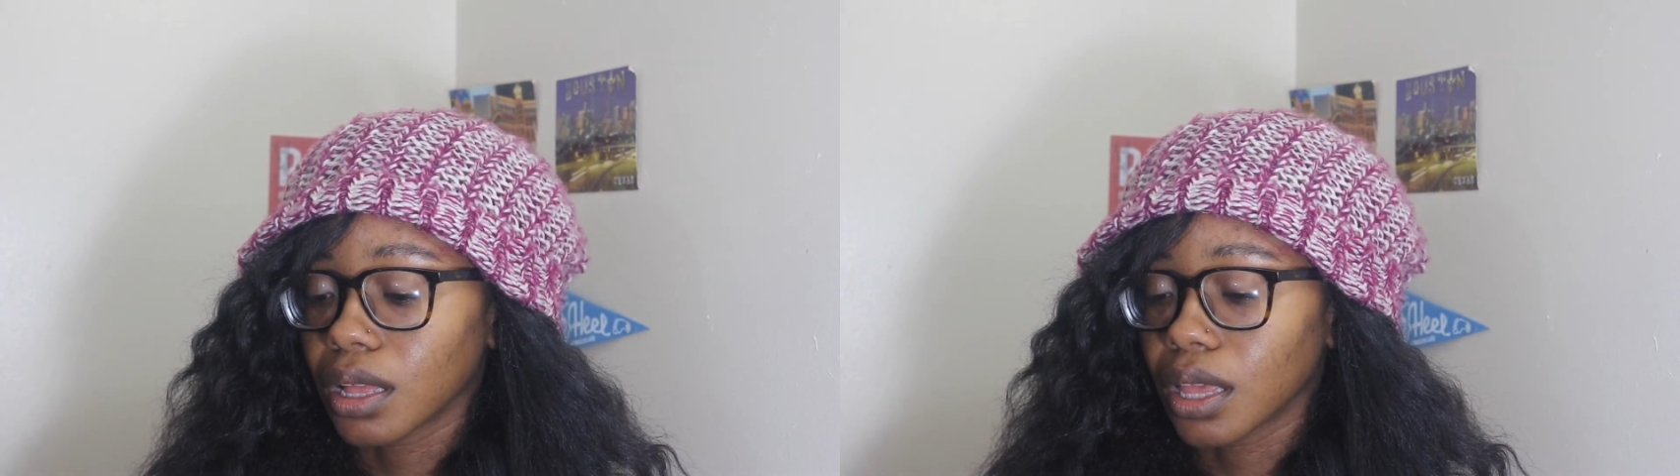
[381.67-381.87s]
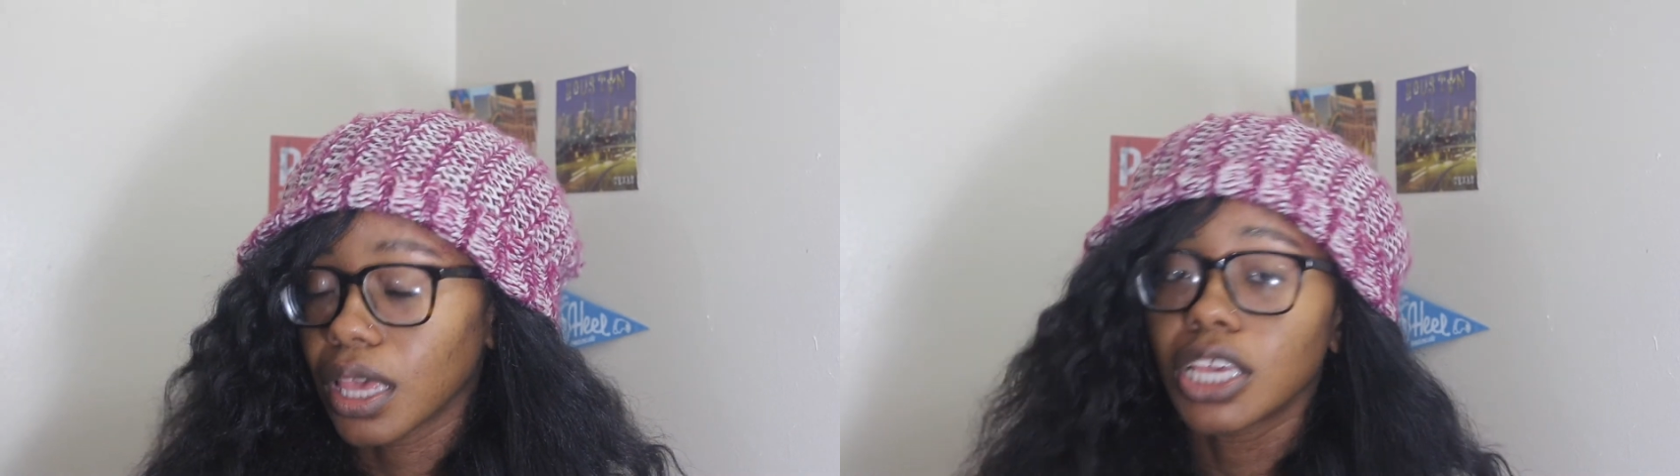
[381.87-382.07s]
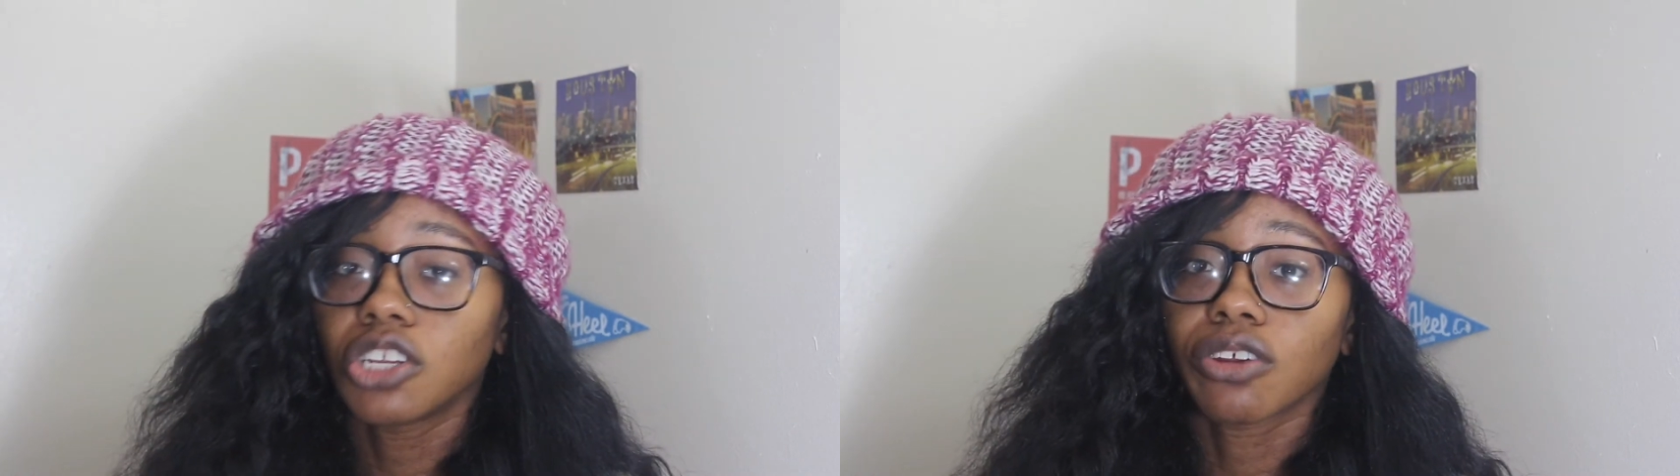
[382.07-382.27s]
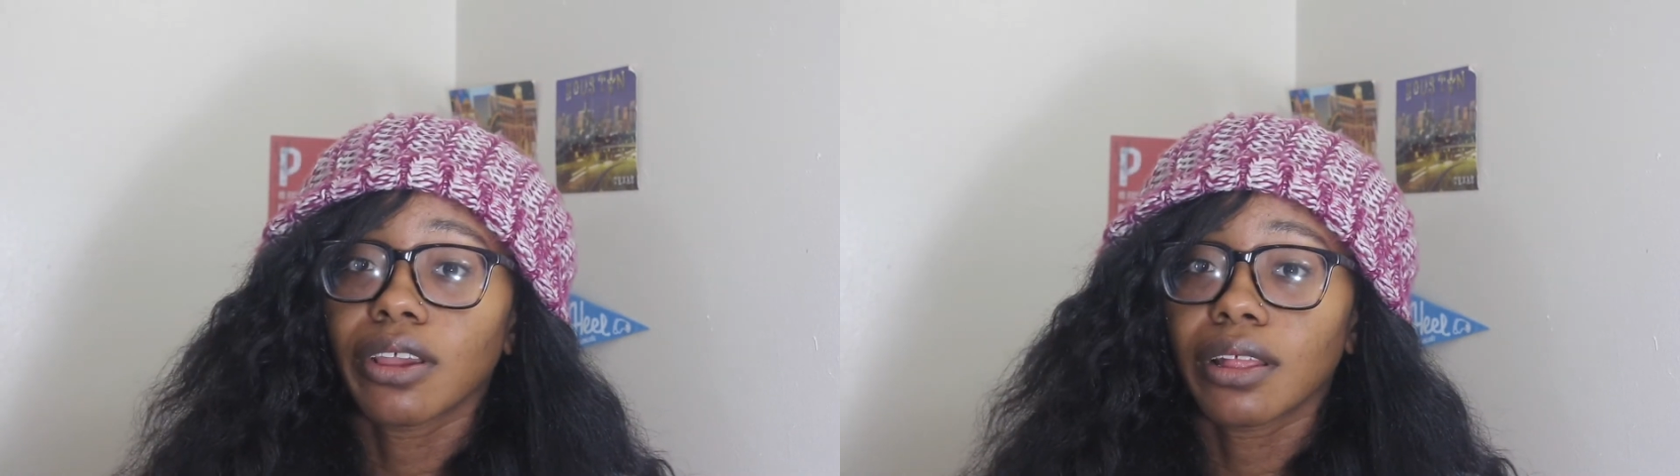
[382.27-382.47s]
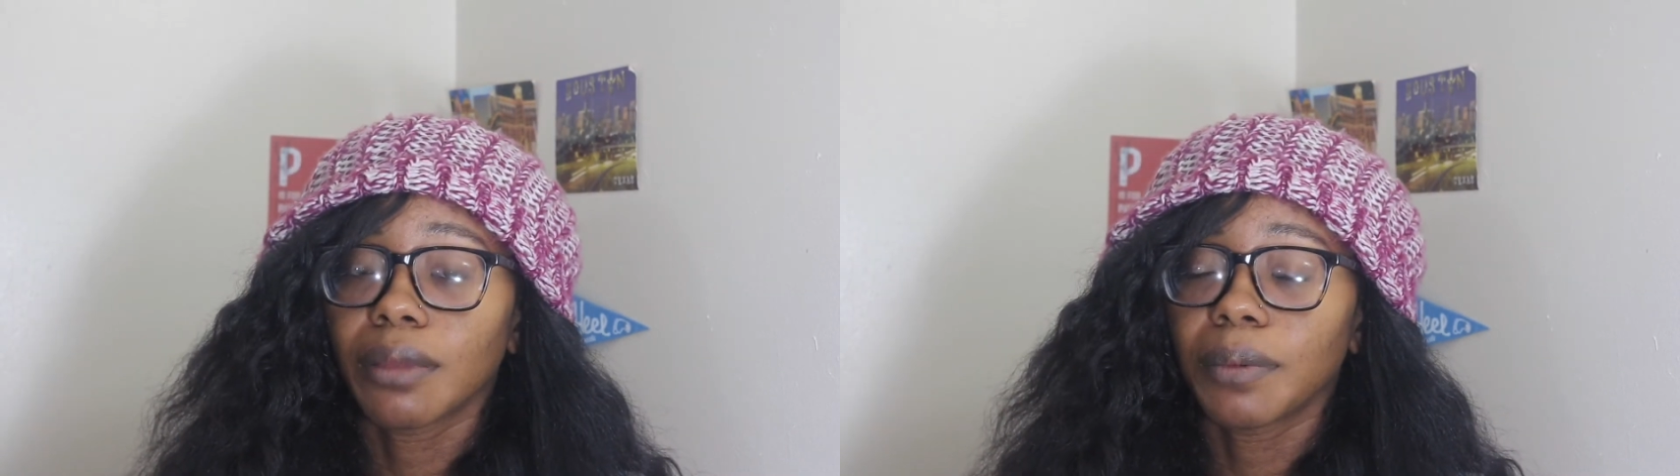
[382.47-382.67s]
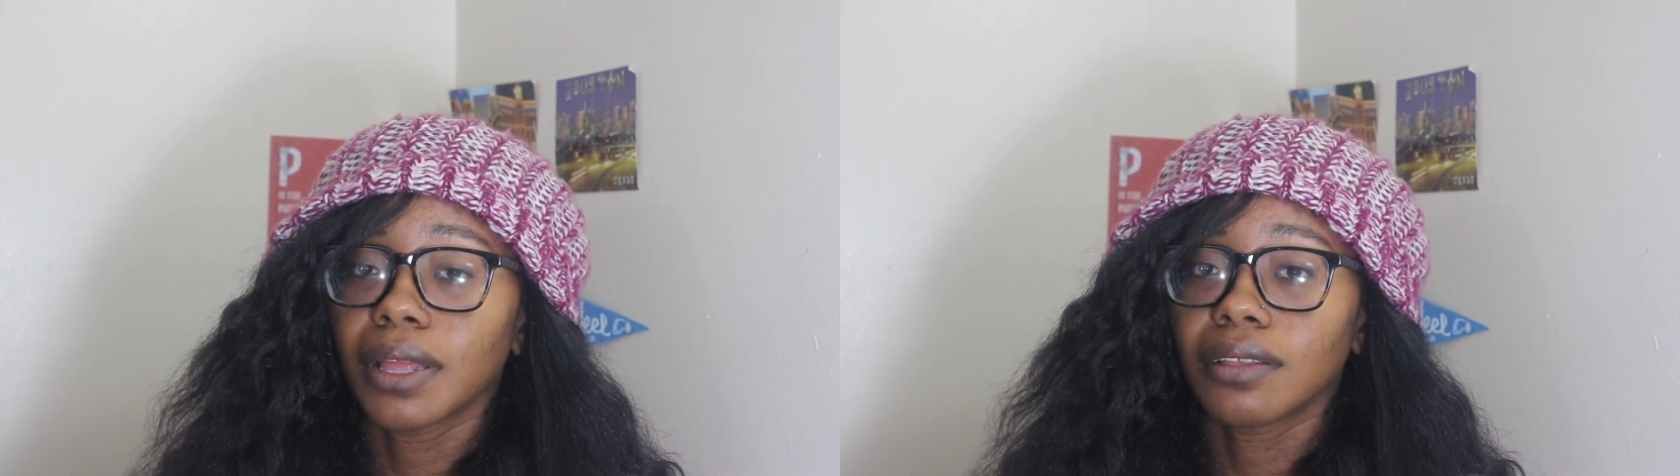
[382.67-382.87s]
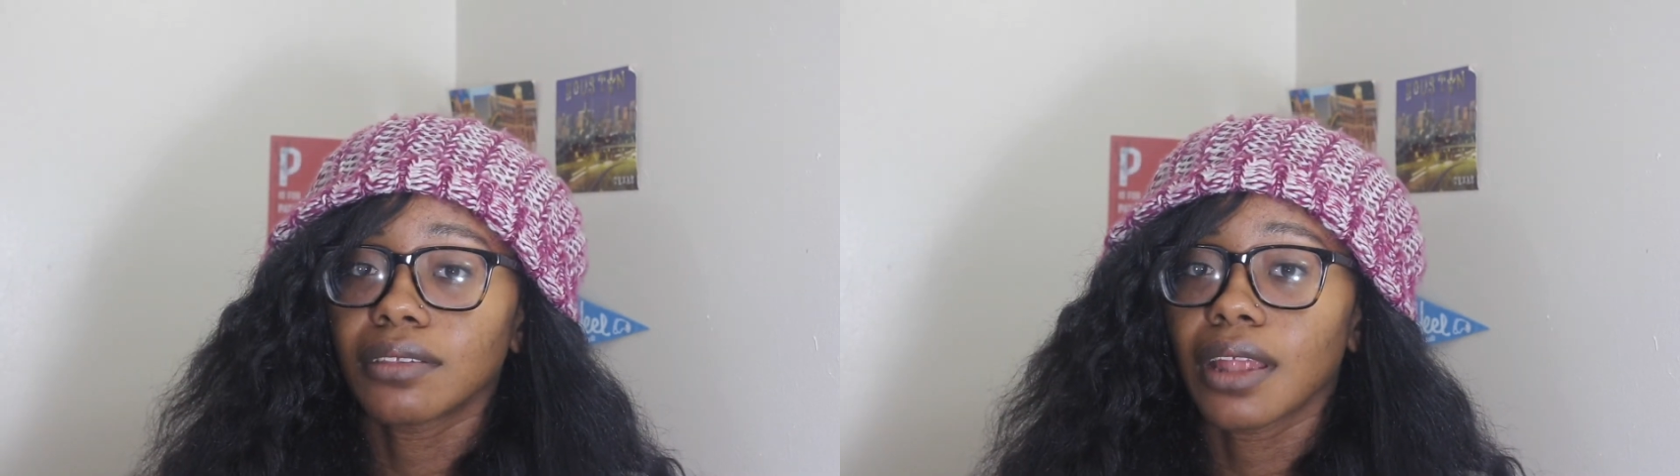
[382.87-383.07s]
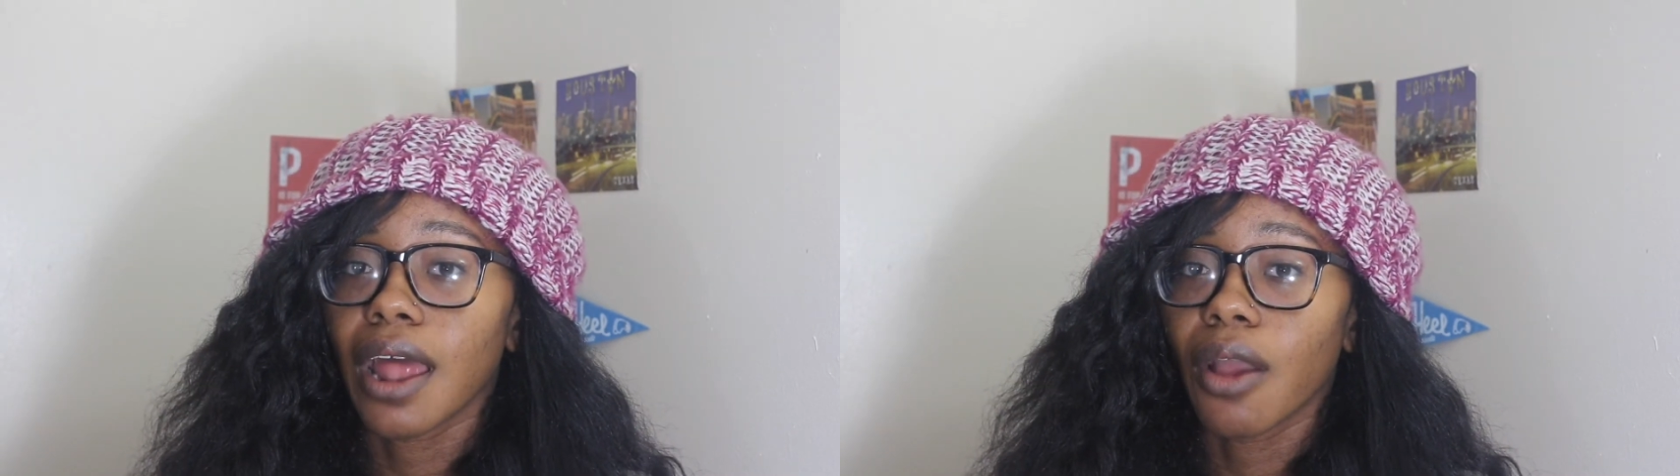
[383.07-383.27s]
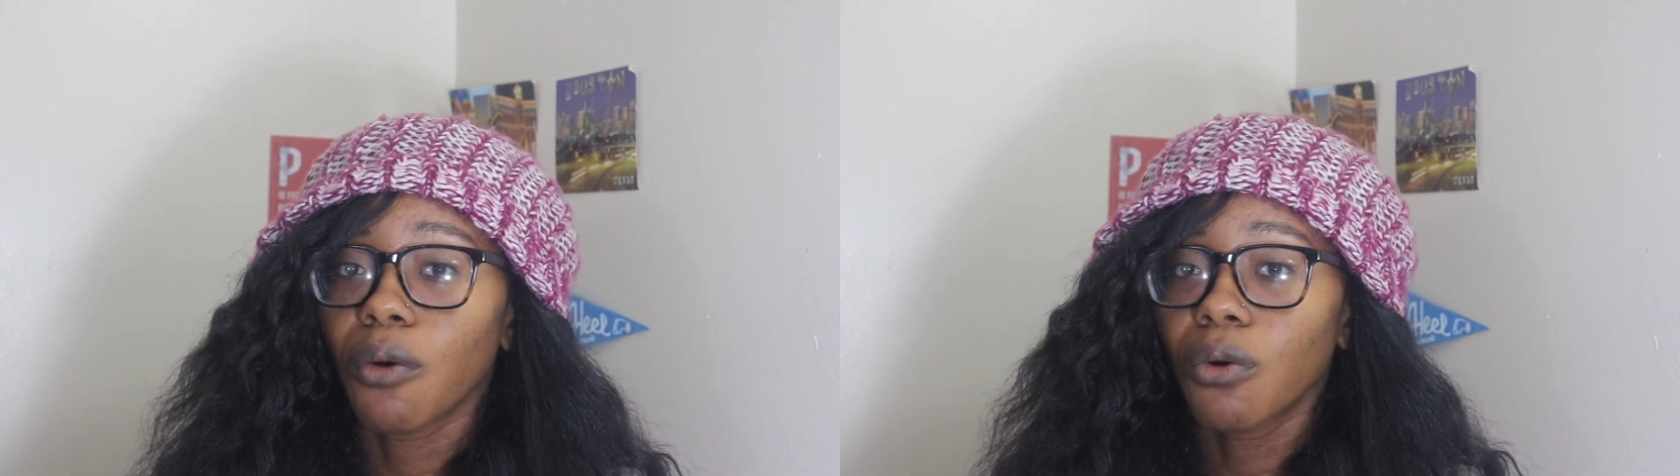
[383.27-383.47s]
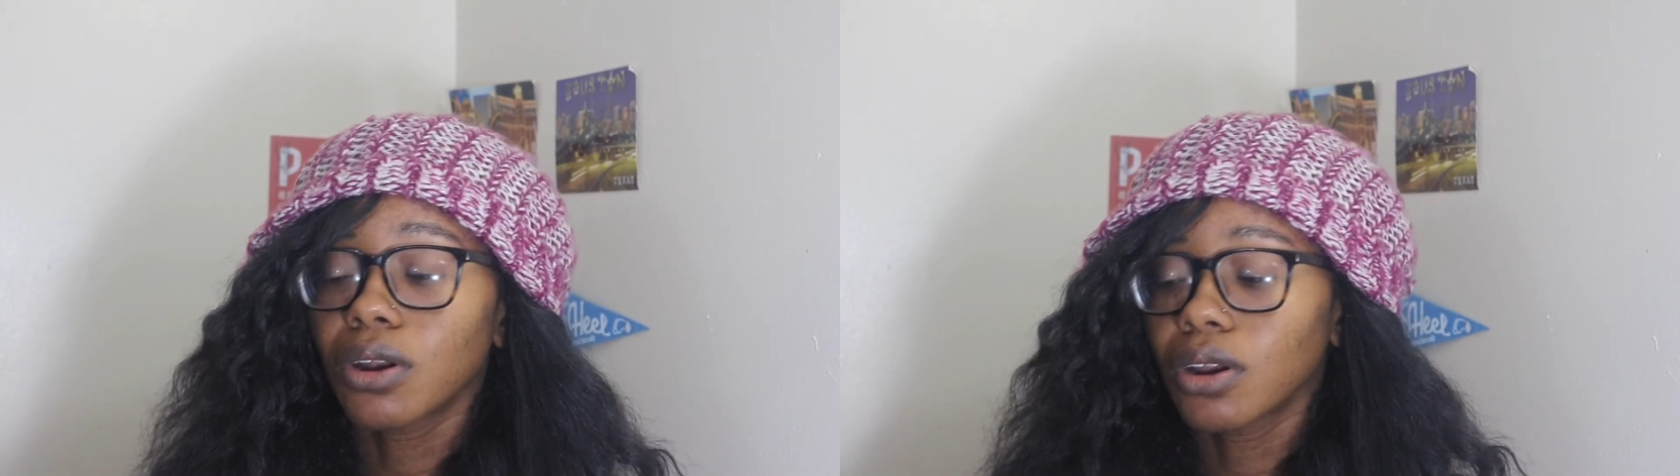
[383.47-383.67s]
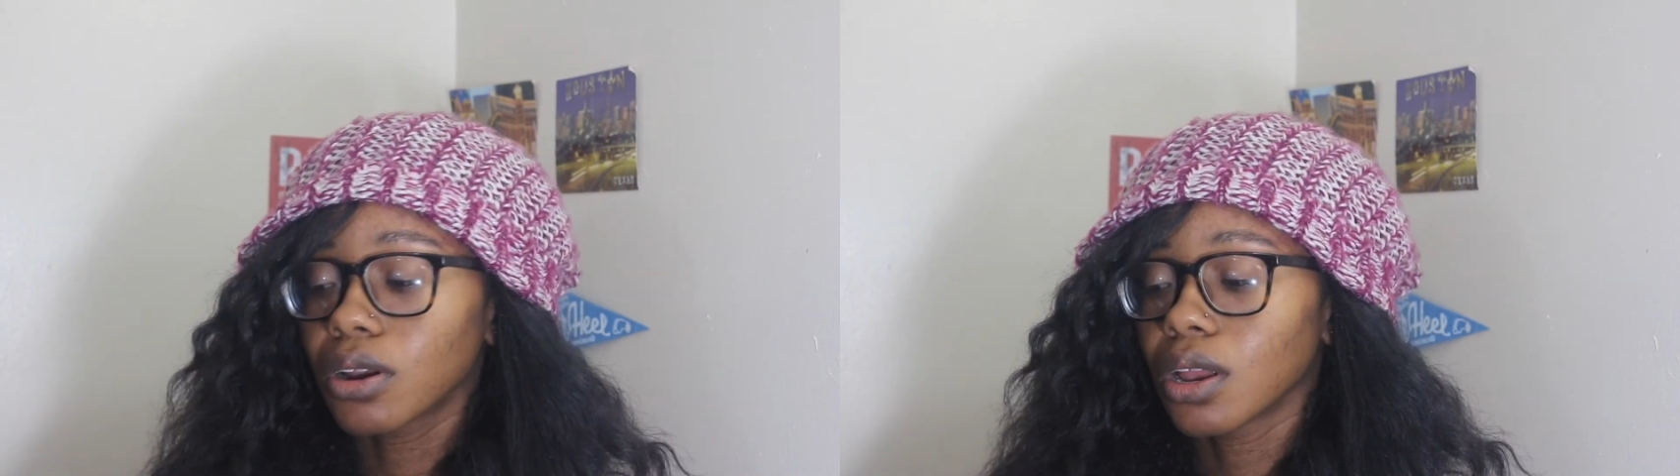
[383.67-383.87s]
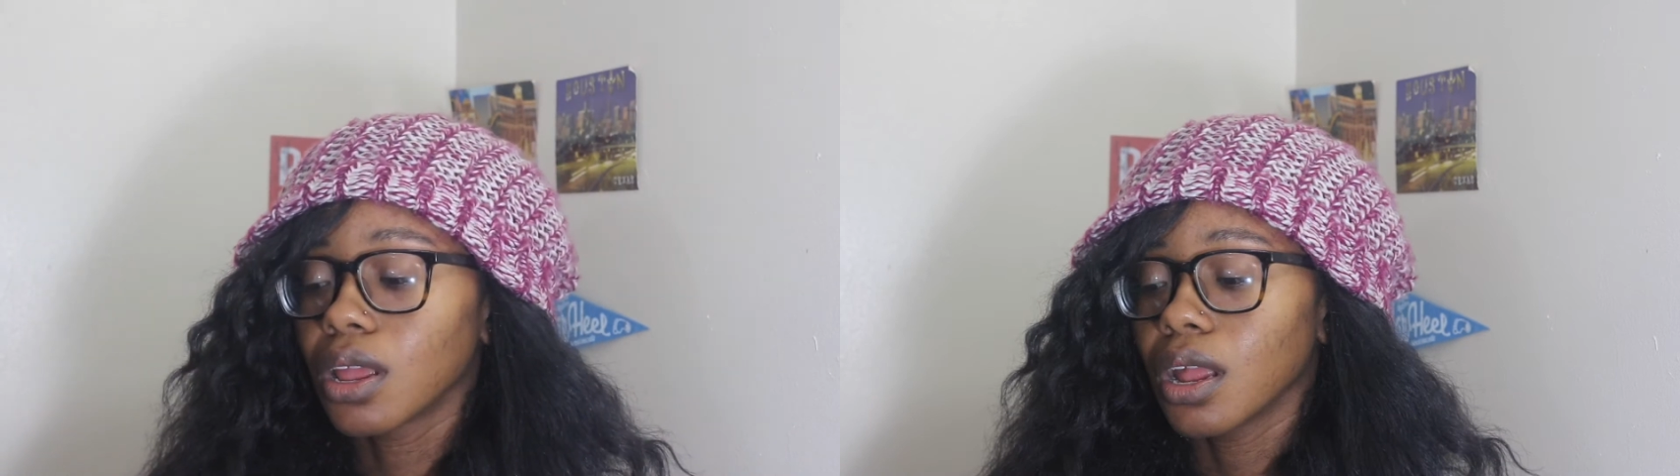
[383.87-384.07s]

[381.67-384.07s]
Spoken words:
Kinky Straight clip-ins that I ordered,